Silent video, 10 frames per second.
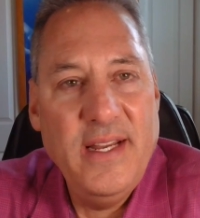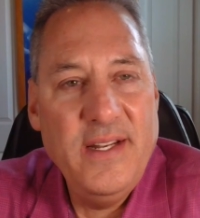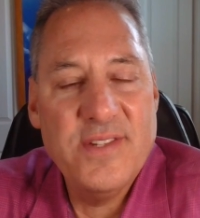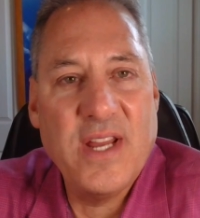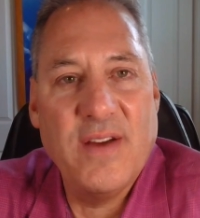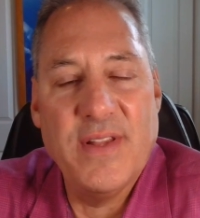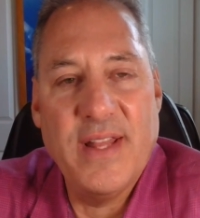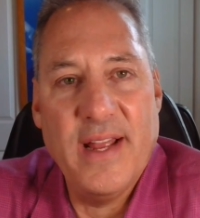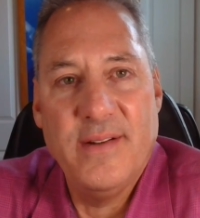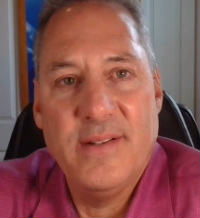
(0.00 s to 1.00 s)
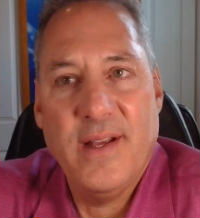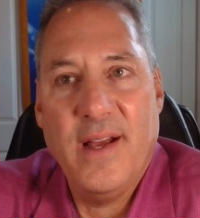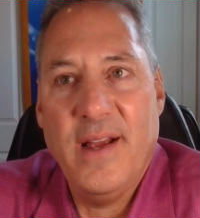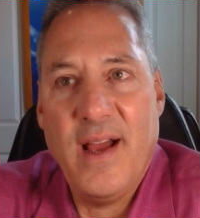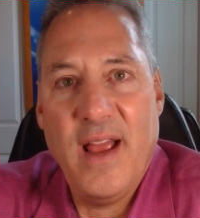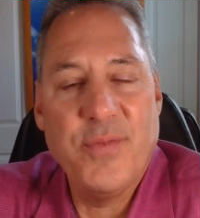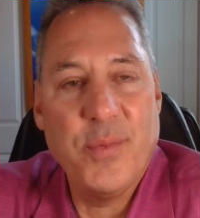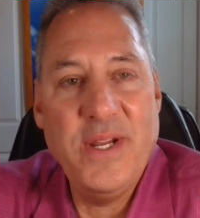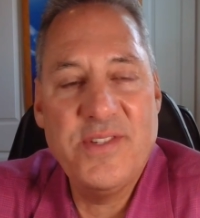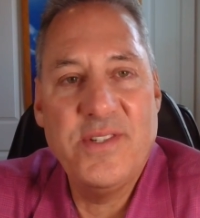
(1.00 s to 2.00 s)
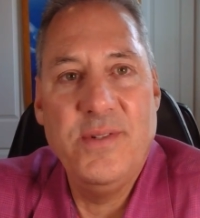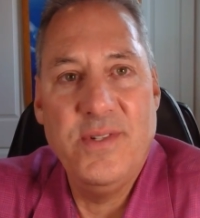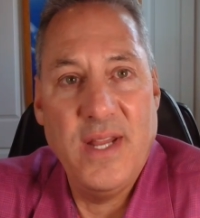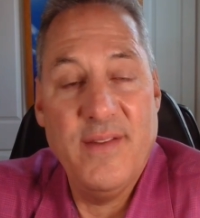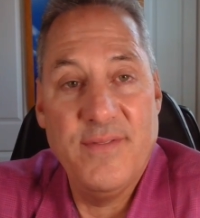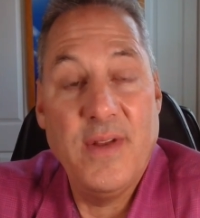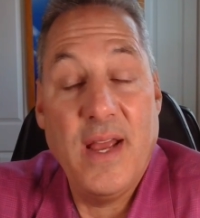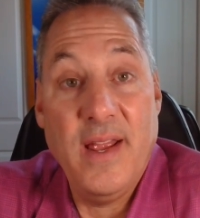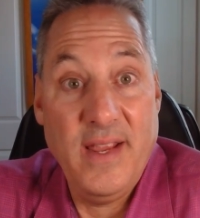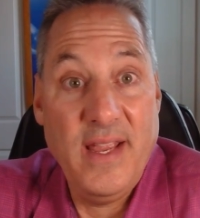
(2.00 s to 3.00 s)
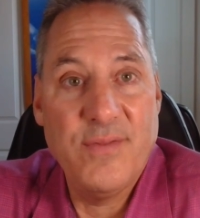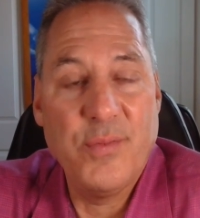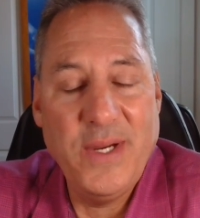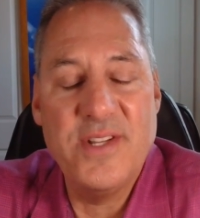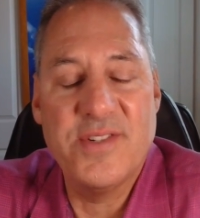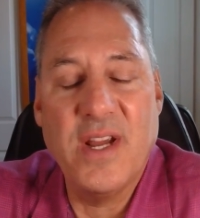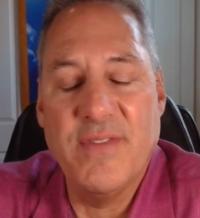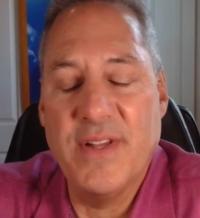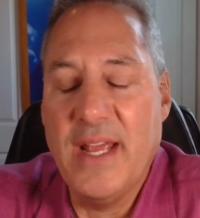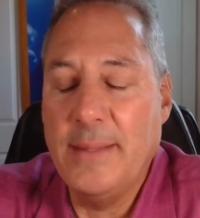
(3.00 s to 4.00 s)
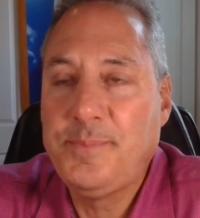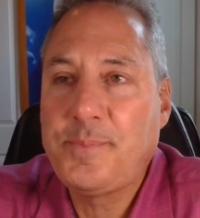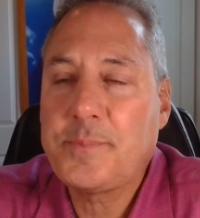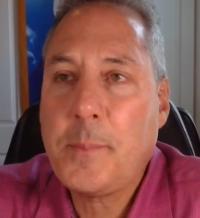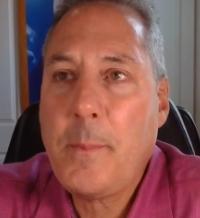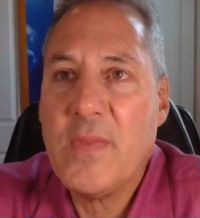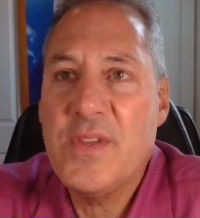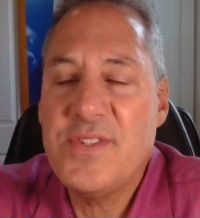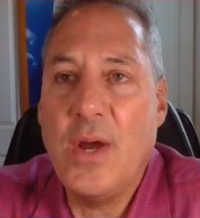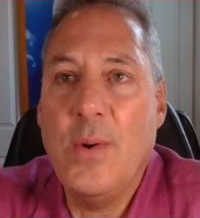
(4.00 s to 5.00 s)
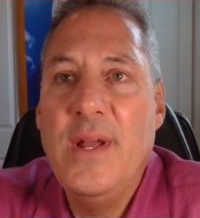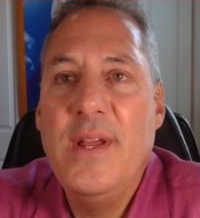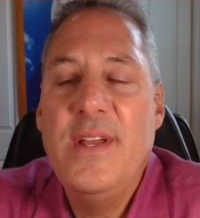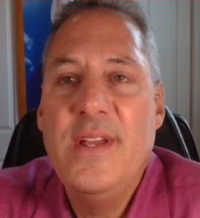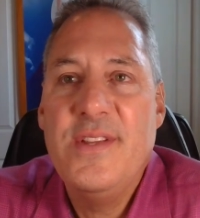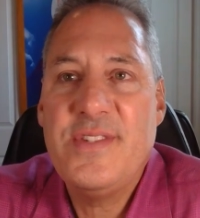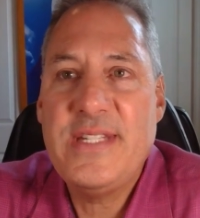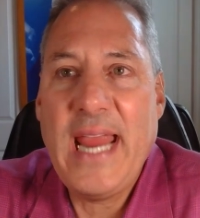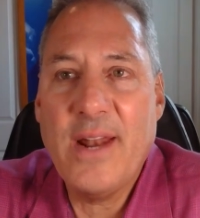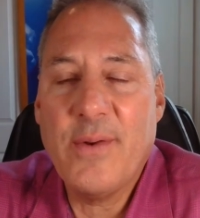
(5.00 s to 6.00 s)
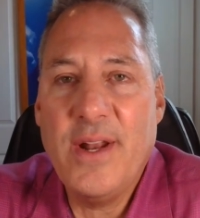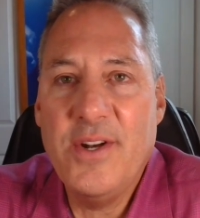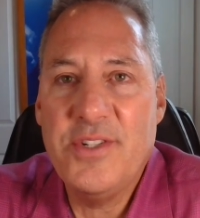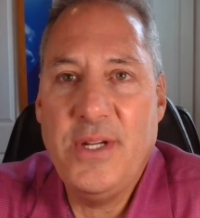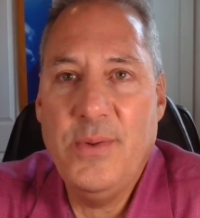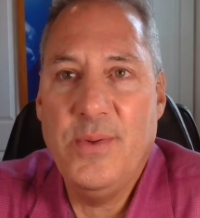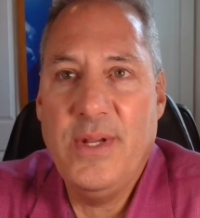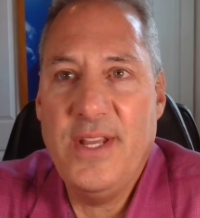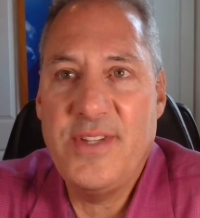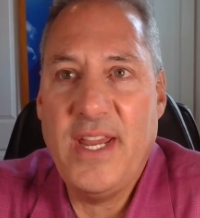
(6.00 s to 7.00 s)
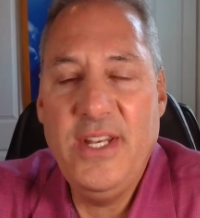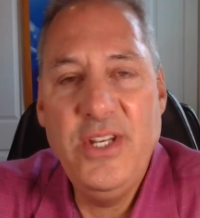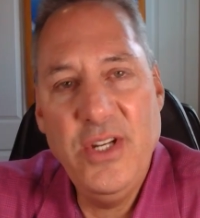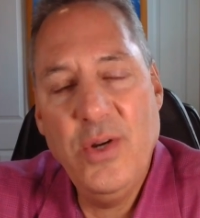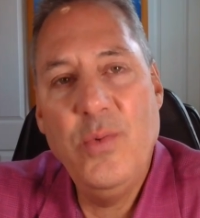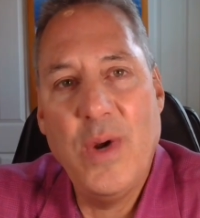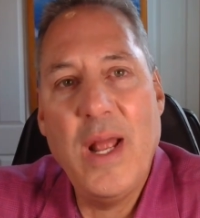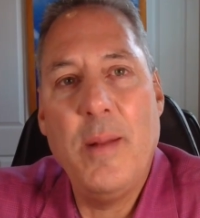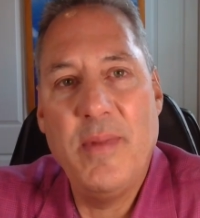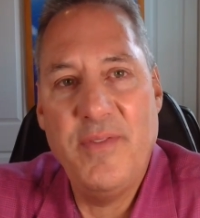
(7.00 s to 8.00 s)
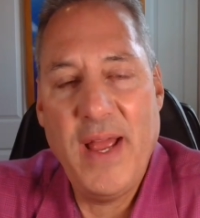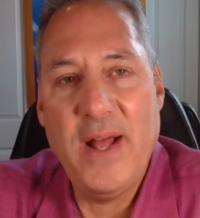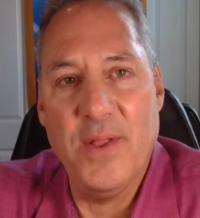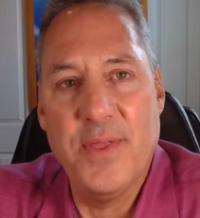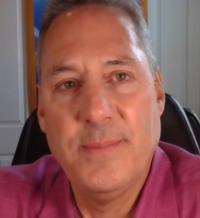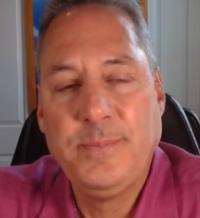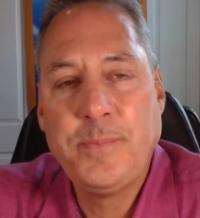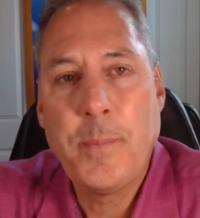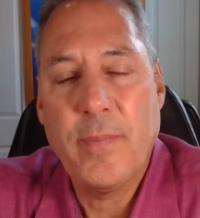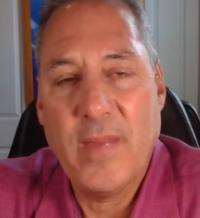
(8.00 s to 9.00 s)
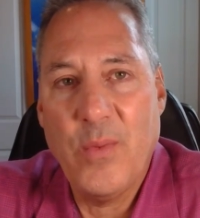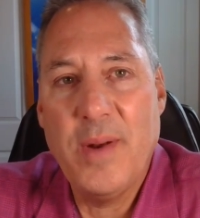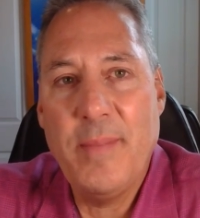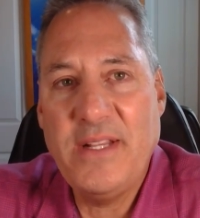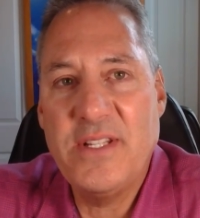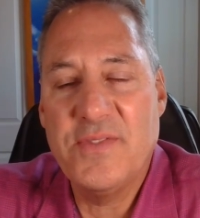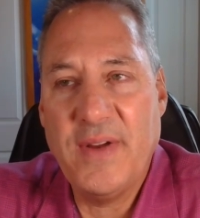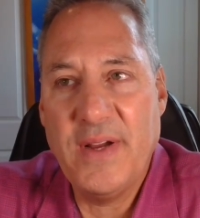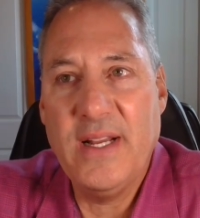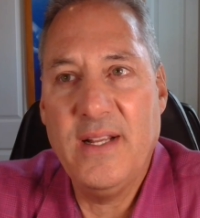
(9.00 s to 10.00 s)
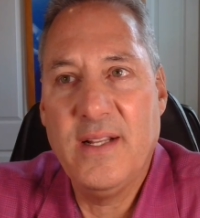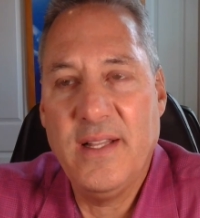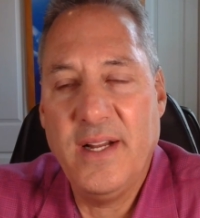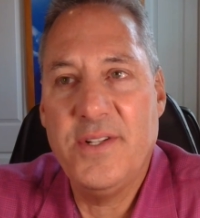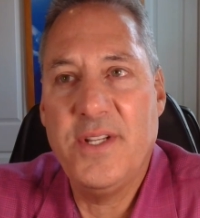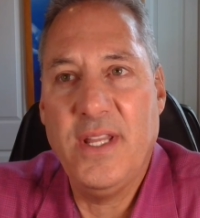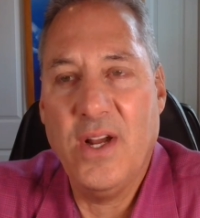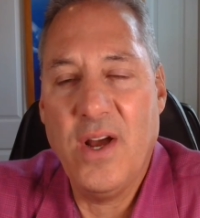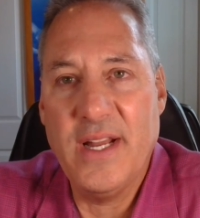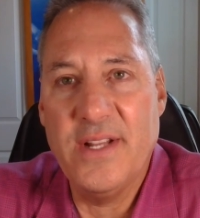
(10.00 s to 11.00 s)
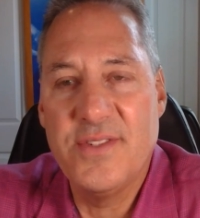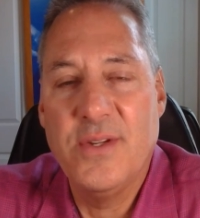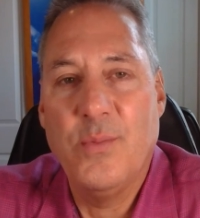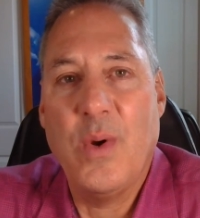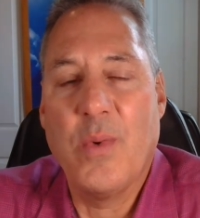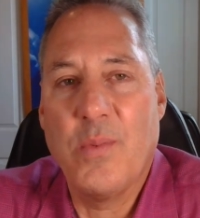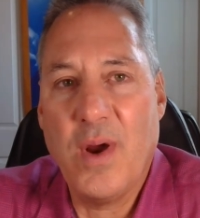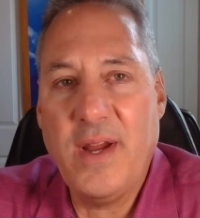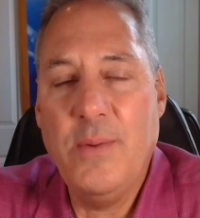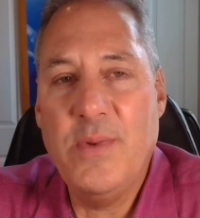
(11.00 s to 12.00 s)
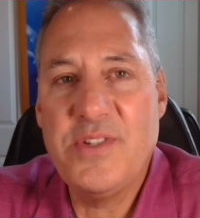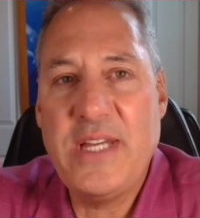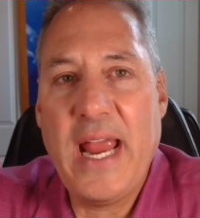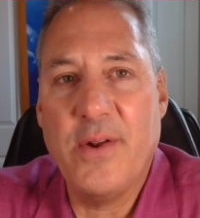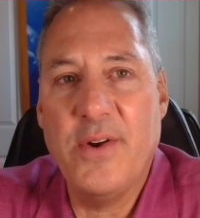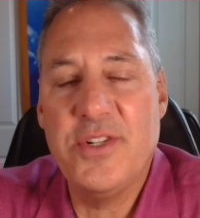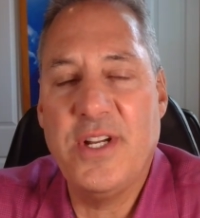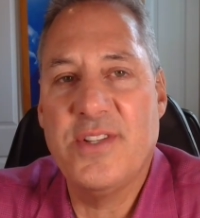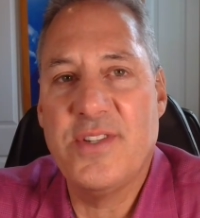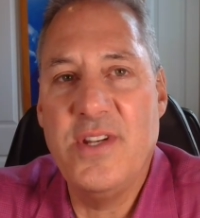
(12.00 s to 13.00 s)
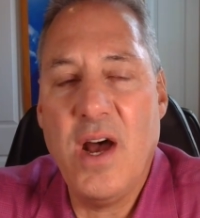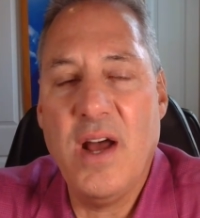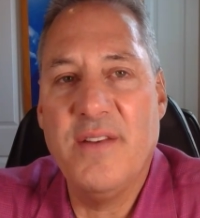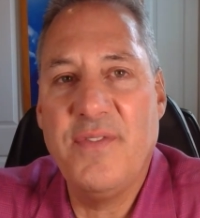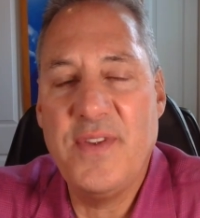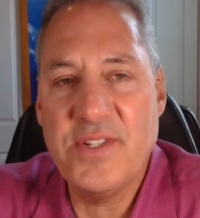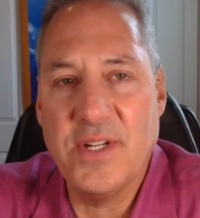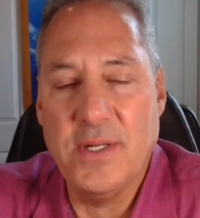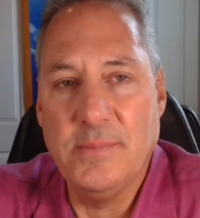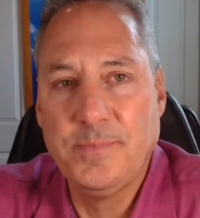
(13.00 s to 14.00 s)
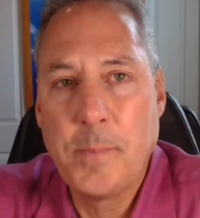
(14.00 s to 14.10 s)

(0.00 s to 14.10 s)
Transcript: He discovered that. I have rediscovered that. So scalar energy is a new realm of health. I want to make this very clear to the audience. When we're working with scalar energy, it's non-physical.